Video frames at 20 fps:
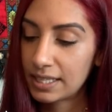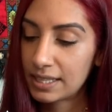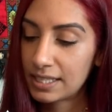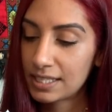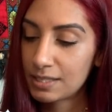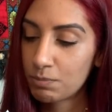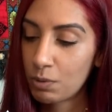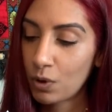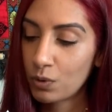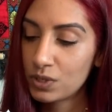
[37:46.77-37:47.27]

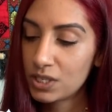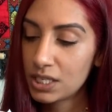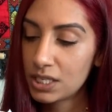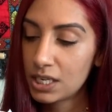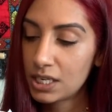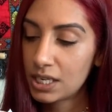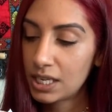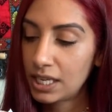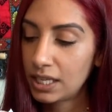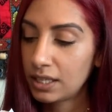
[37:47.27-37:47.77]
This potent
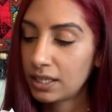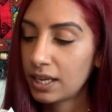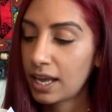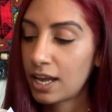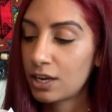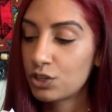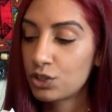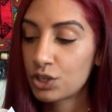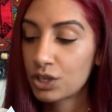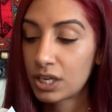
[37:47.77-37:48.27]
and healing
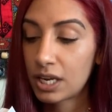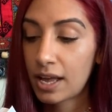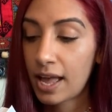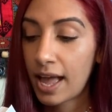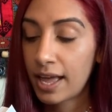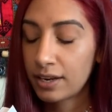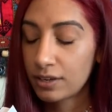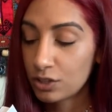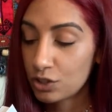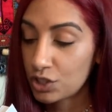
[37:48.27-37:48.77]

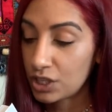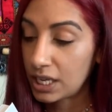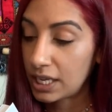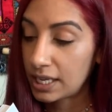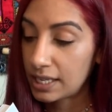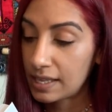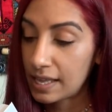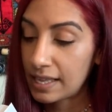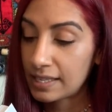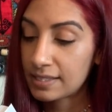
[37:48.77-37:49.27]

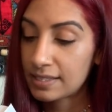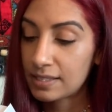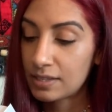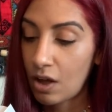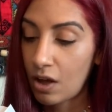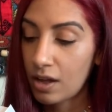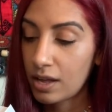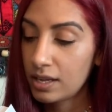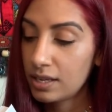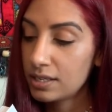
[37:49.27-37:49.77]
energy is
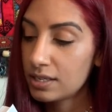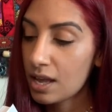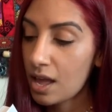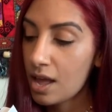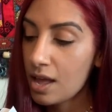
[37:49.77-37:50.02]
not